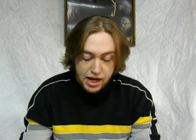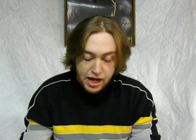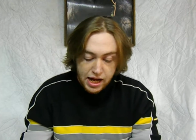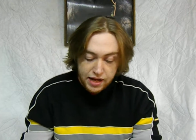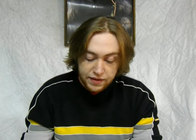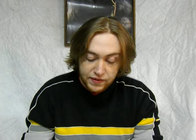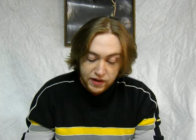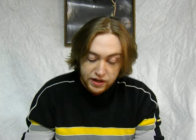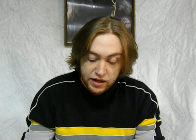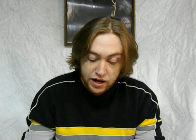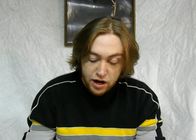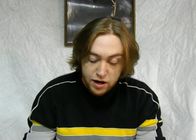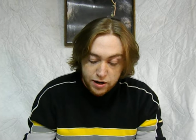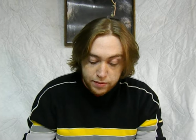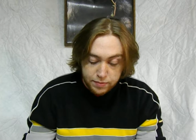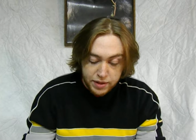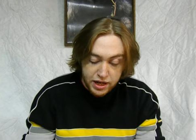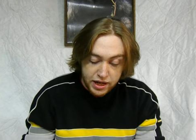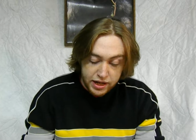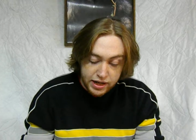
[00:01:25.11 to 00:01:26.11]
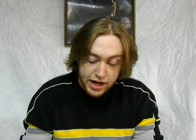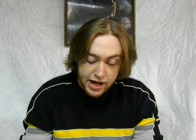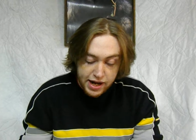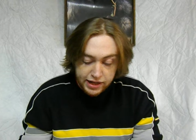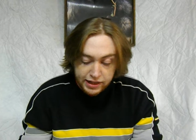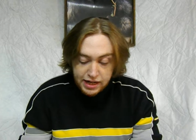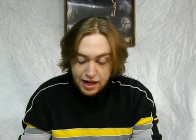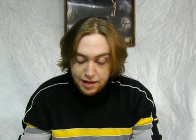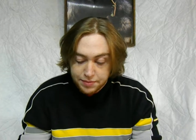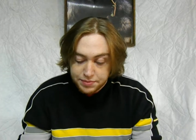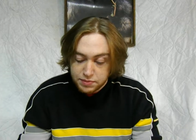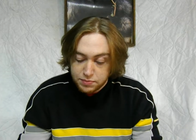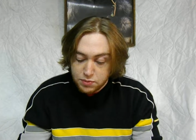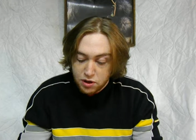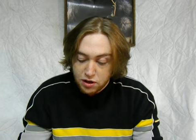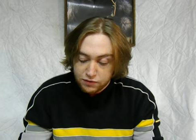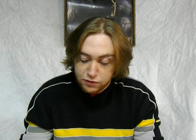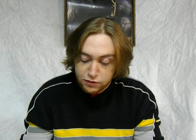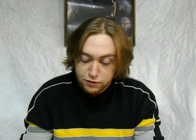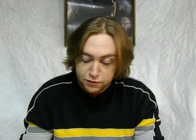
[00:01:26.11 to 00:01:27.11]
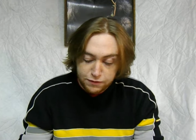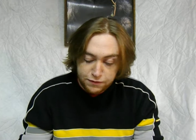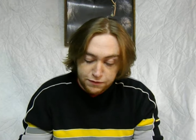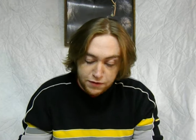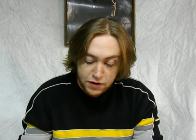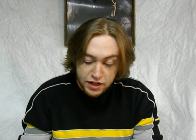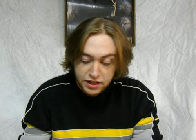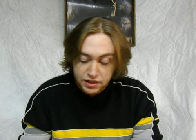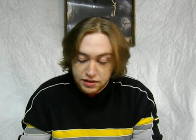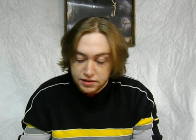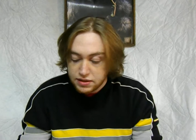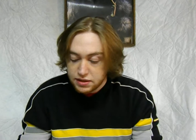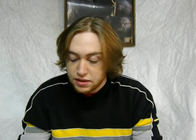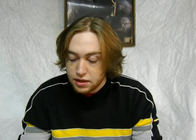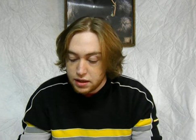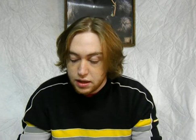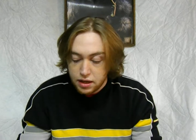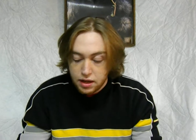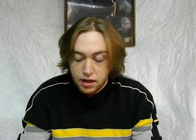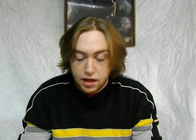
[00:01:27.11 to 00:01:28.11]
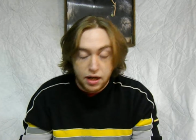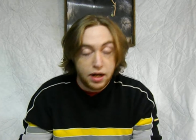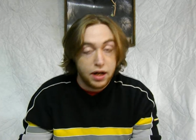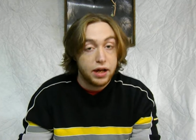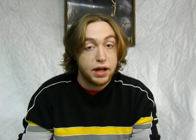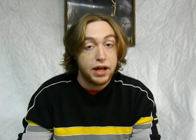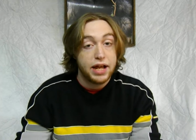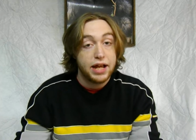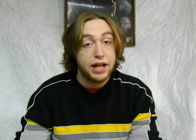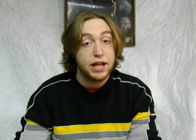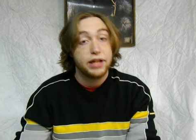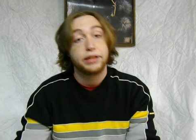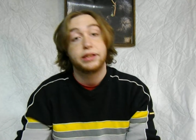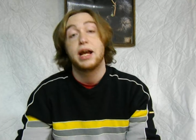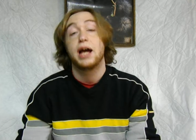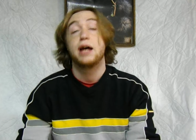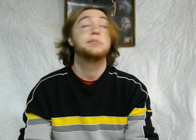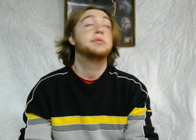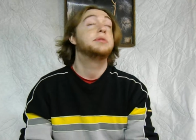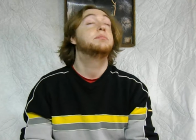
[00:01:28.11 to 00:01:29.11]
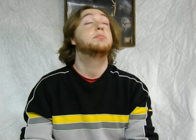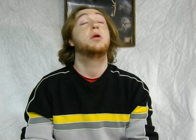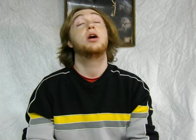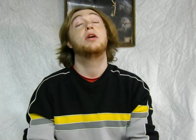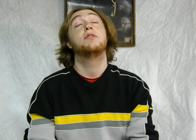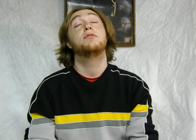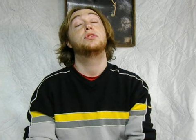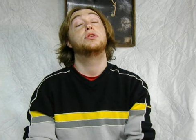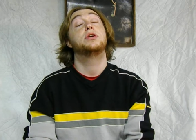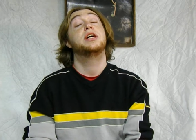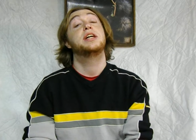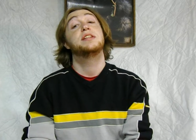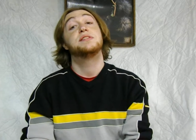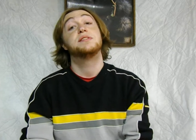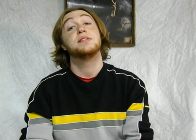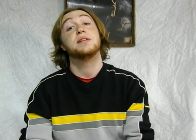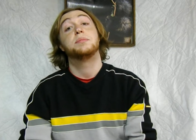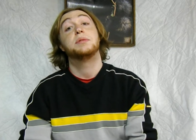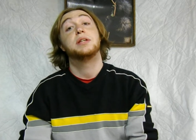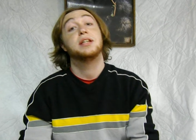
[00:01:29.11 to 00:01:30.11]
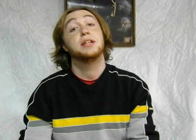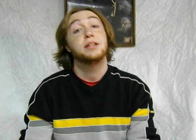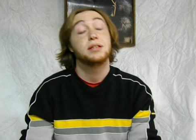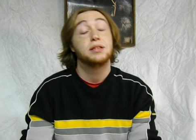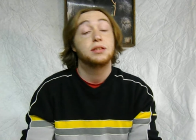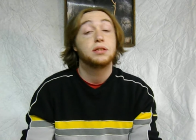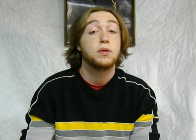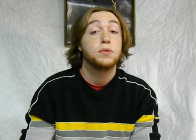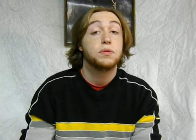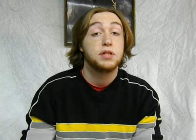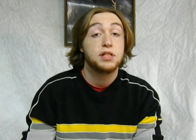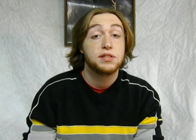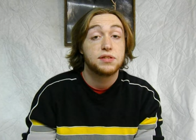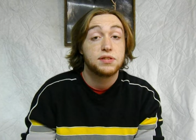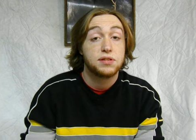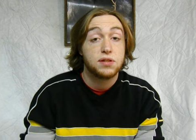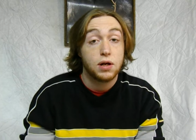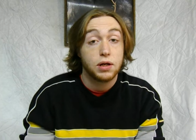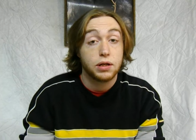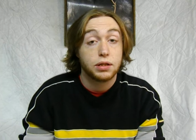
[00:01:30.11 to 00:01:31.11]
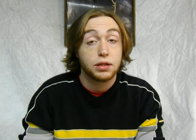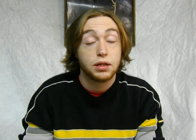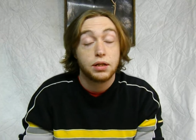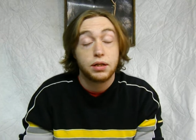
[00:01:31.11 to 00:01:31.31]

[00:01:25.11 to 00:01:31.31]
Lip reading: And then Iron Man and Captain Marvel fight, and Captain Marvel ends up killing Tony Stark.